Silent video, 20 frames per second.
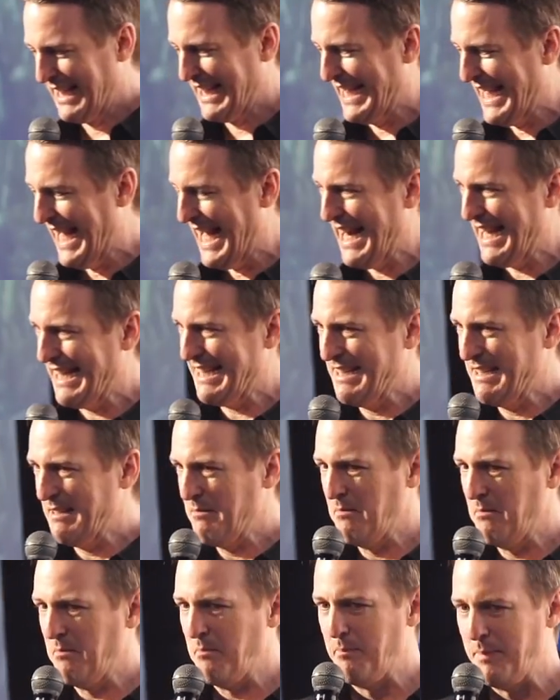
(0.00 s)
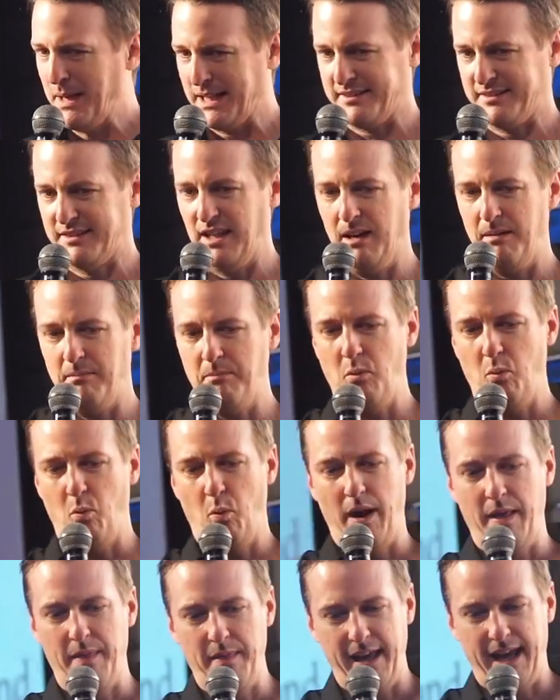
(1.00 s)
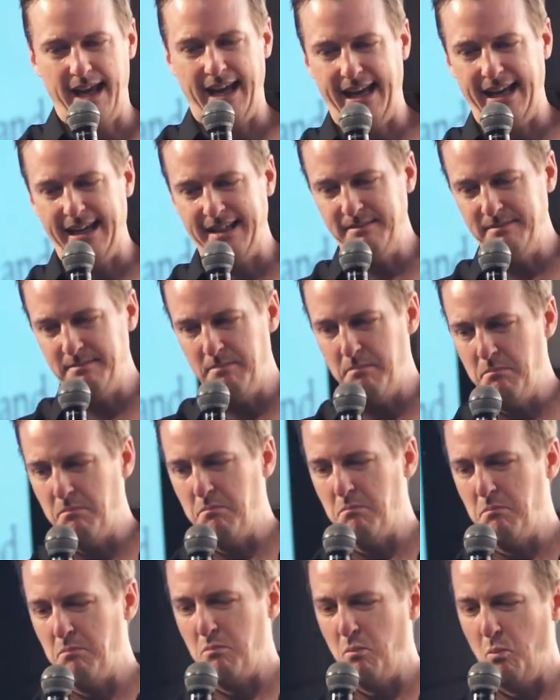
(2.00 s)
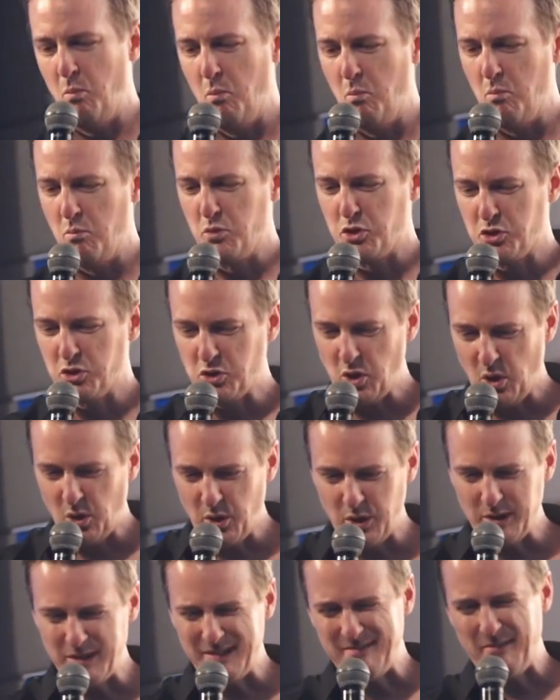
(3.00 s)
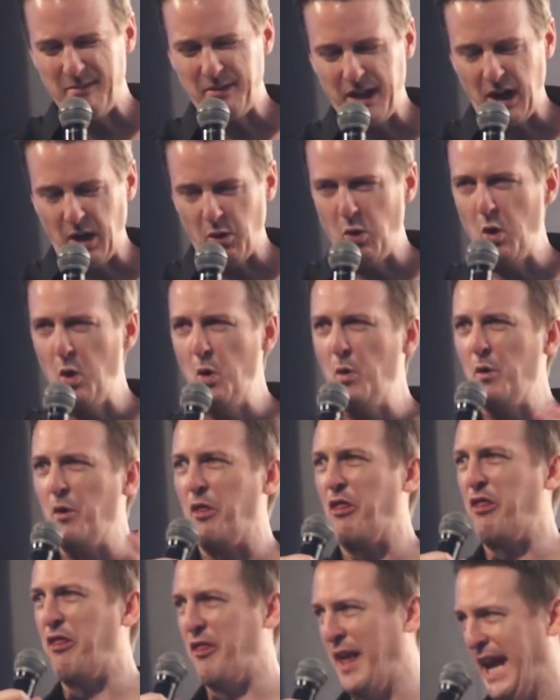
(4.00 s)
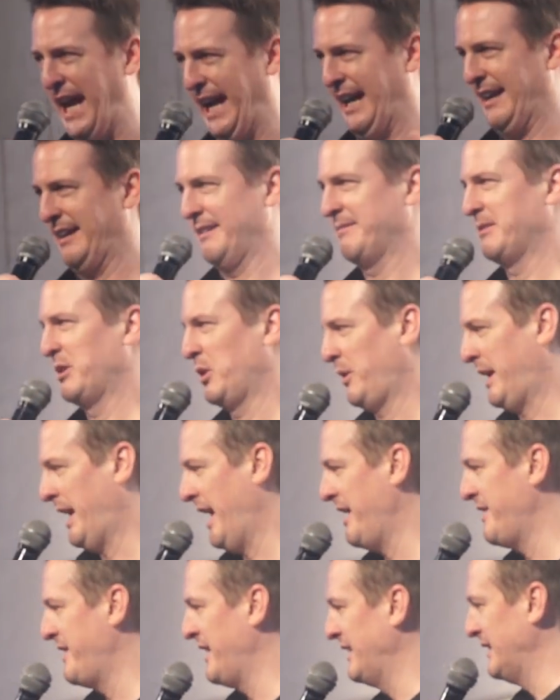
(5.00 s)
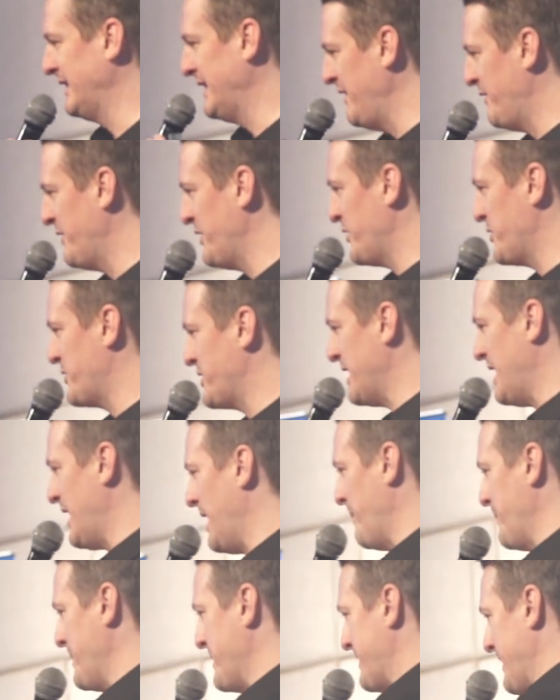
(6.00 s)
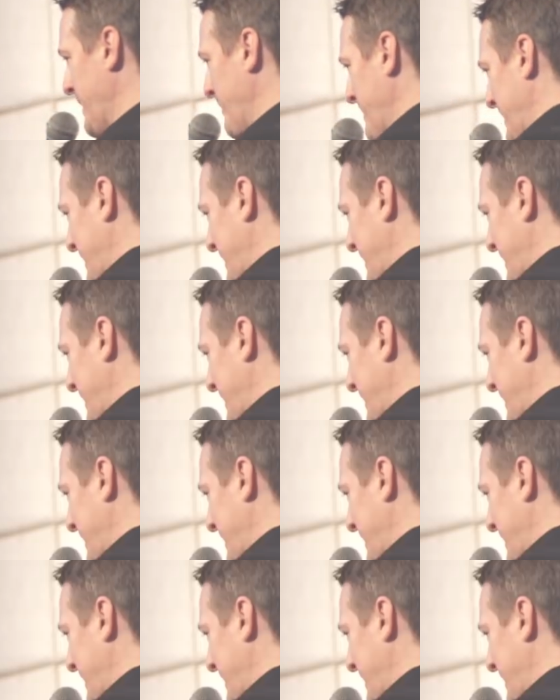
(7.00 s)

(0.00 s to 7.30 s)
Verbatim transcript: get mixed up when they start their own thing, okay? They leave their job. They say, I'm